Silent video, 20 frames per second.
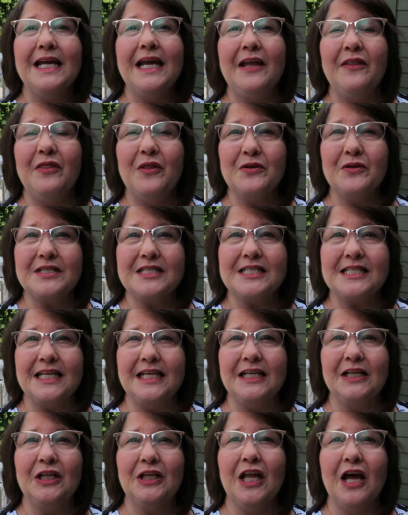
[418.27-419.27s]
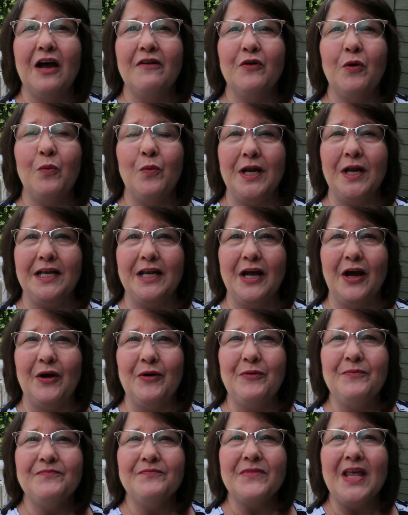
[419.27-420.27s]
in the sill of a
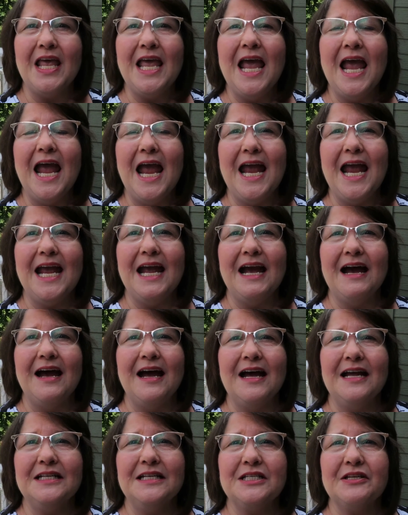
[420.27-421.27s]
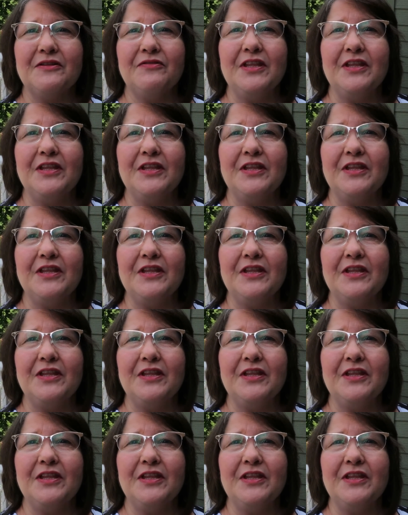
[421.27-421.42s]
window, and